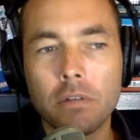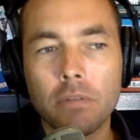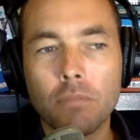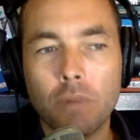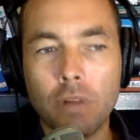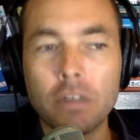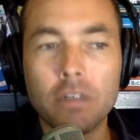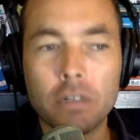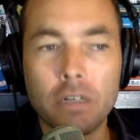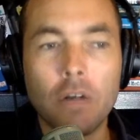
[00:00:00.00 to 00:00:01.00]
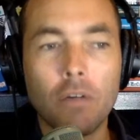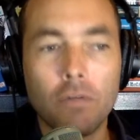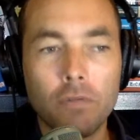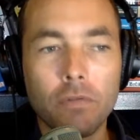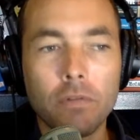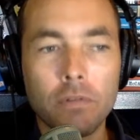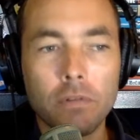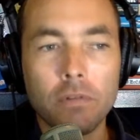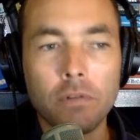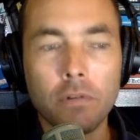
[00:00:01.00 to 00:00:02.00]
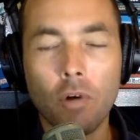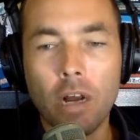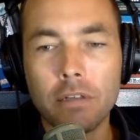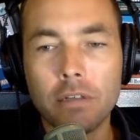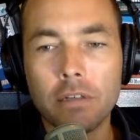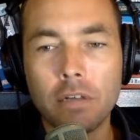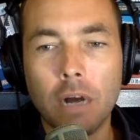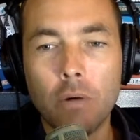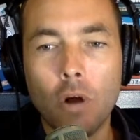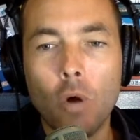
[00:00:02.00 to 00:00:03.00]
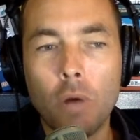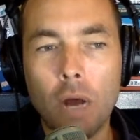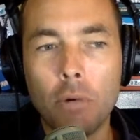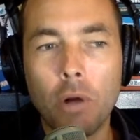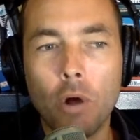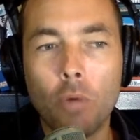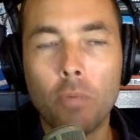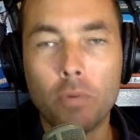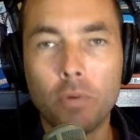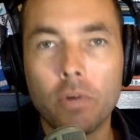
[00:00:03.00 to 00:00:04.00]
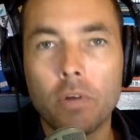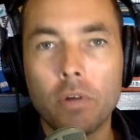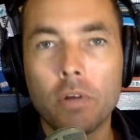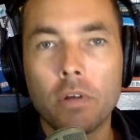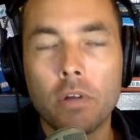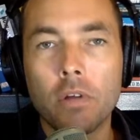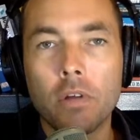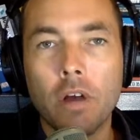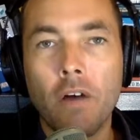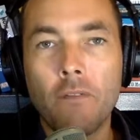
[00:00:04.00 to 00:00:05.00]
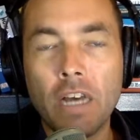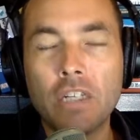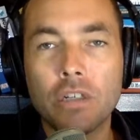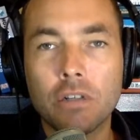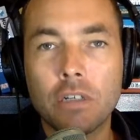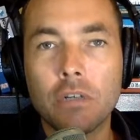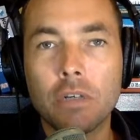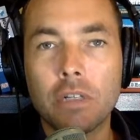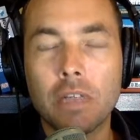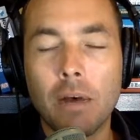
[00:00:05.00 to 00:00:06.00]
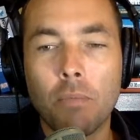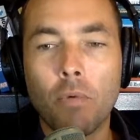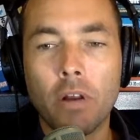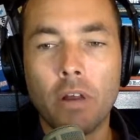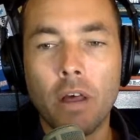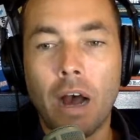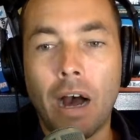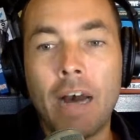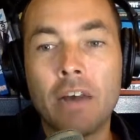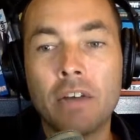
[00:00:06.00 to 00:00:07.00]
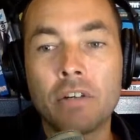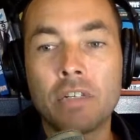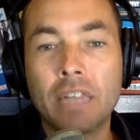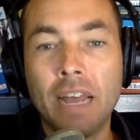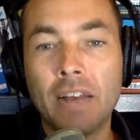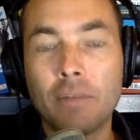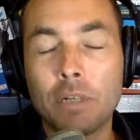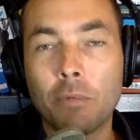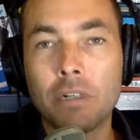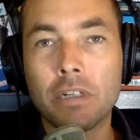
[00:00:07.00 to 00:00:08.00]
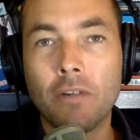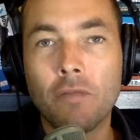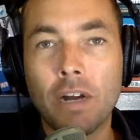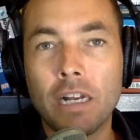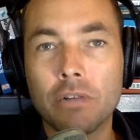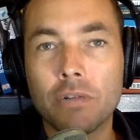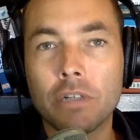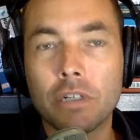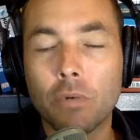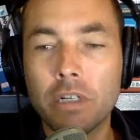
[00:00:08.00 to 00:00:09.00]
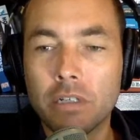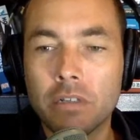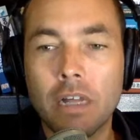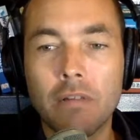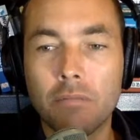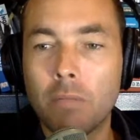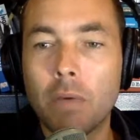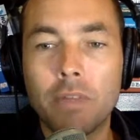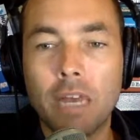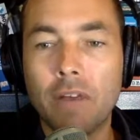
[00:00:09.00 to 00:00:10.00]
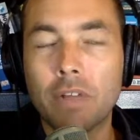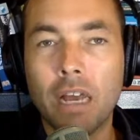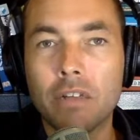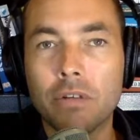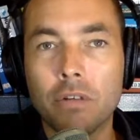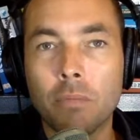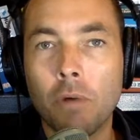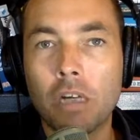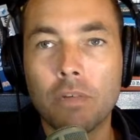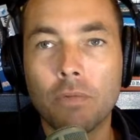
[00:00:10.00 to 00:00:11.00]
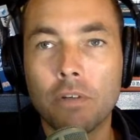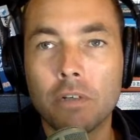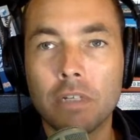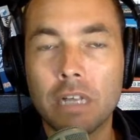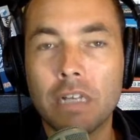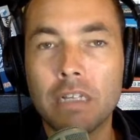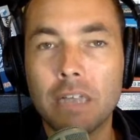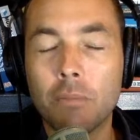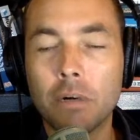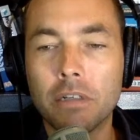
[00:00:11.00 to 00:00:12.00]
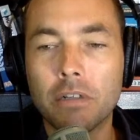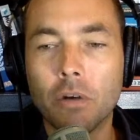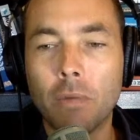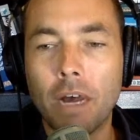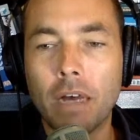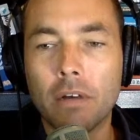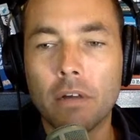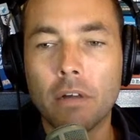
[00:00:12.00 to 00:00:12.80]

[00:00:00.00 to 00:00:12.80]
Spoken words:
Probably yourself. Correct? I would hope eventually you get to that point. I understand if someone's in a financial situation that maybe they have to answer their boss first because they need that money so bad.